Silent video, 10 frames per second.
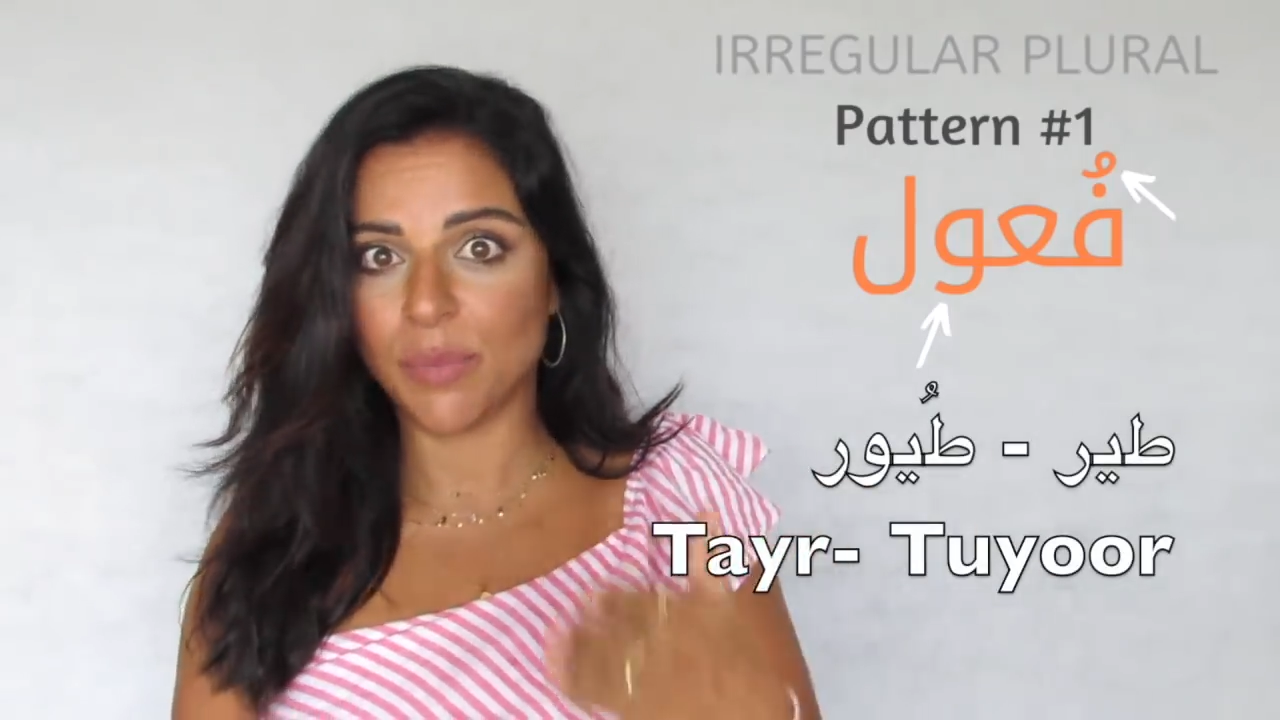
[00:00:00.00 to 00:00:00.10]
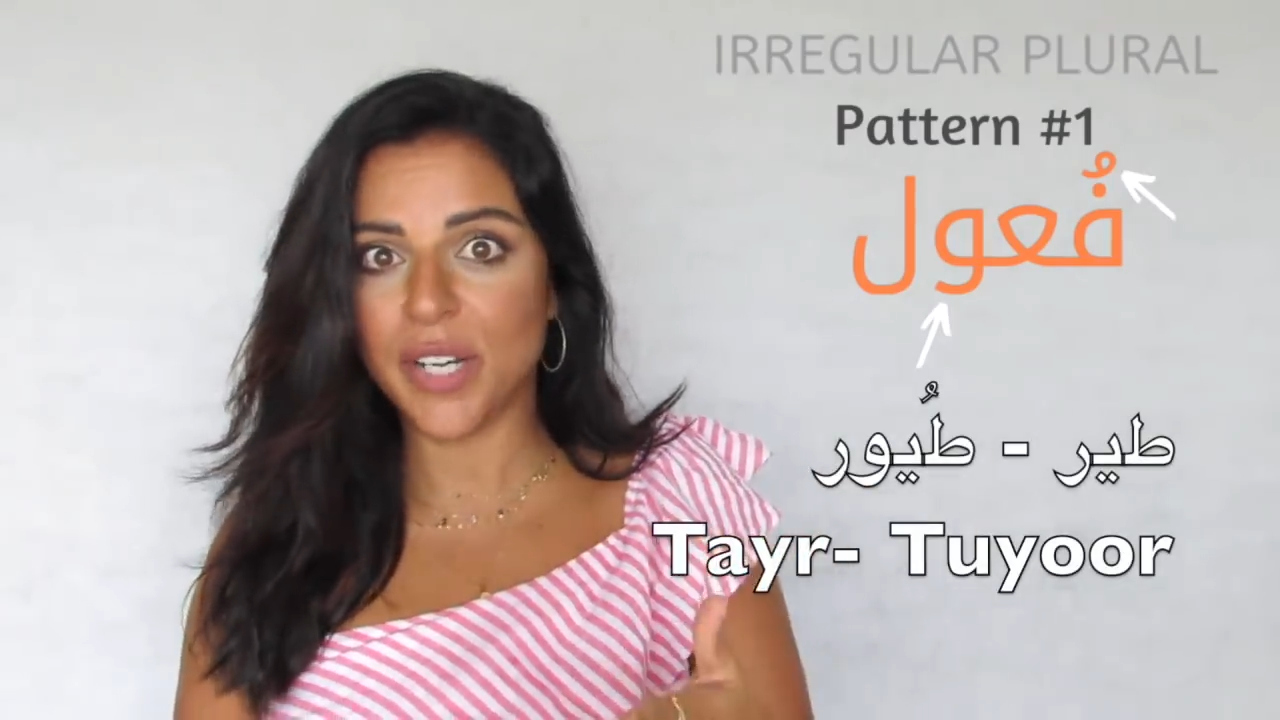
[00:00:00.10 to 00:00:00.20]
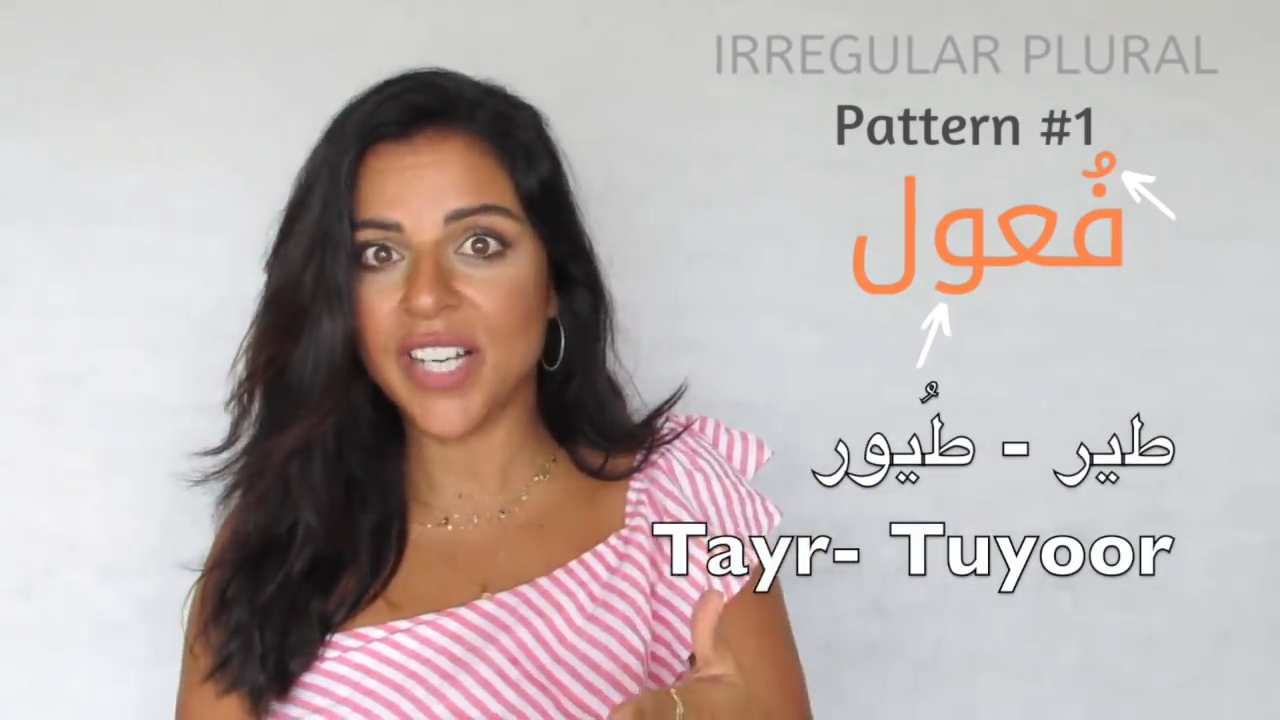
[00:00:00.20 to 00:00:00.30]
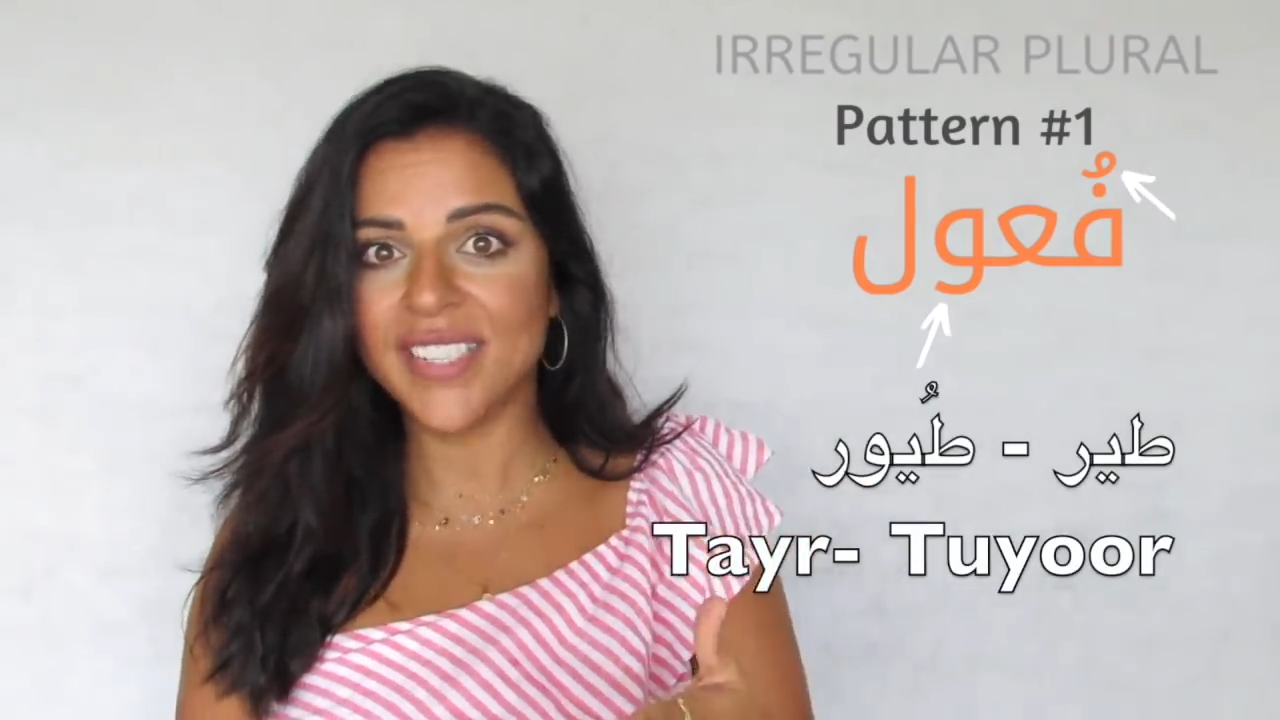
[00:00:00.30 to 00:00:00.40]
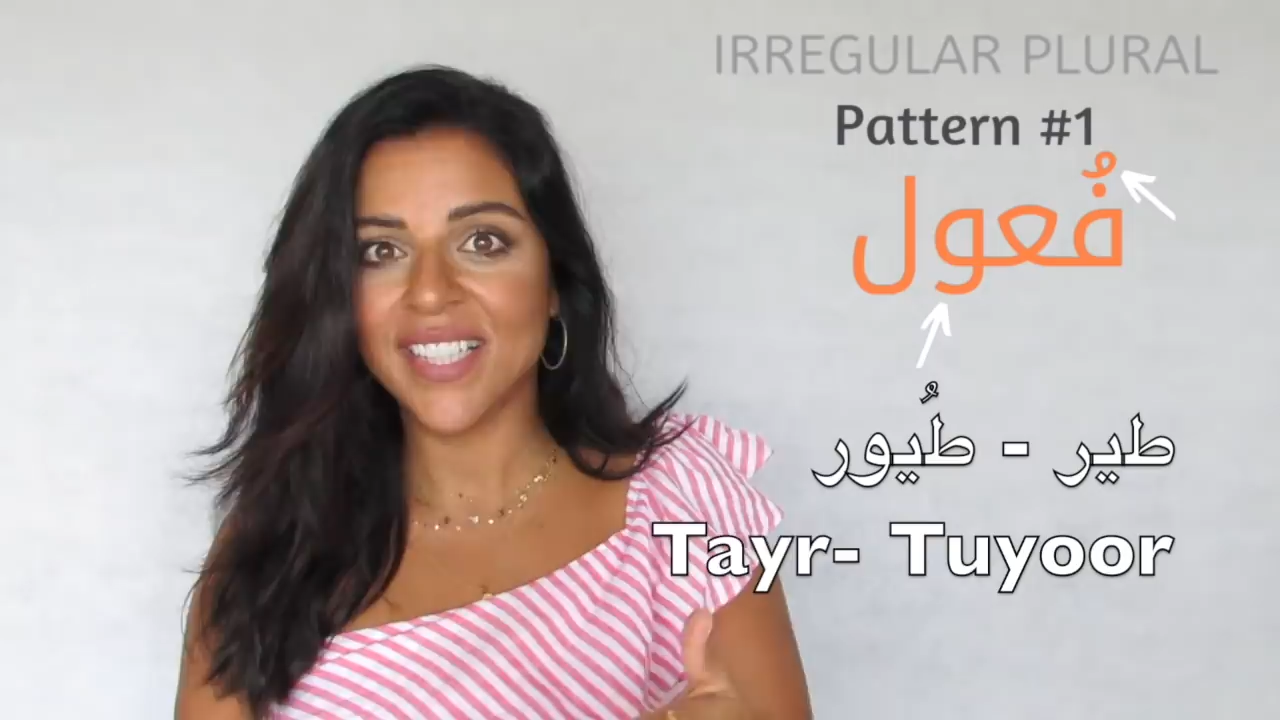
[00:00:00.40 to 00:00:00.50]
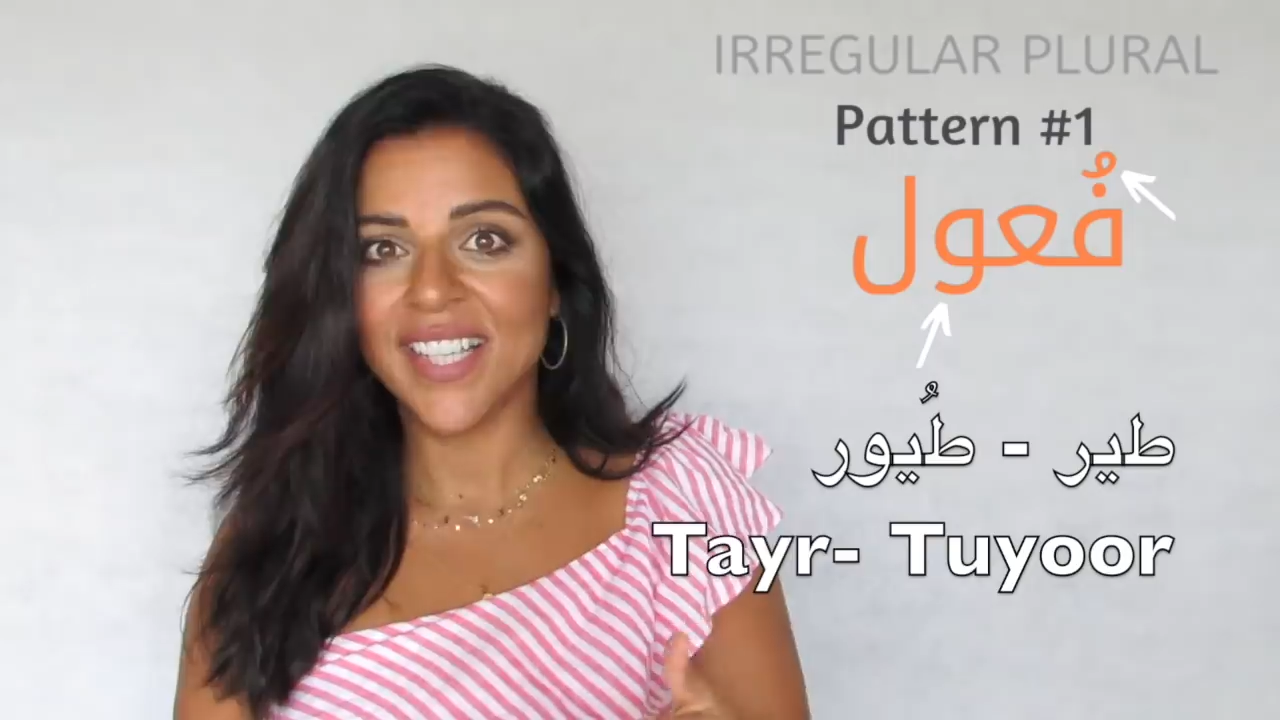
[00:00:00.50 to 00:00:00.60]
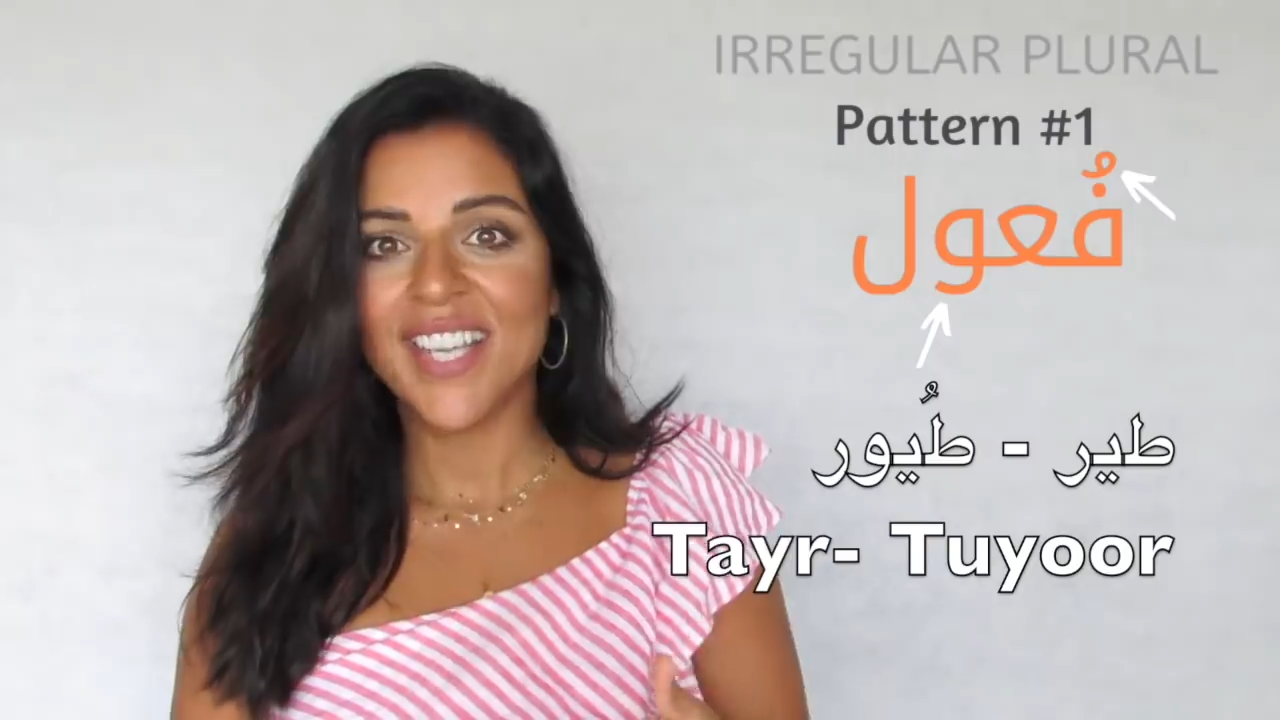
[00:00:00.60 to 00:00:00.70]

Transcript: a bird.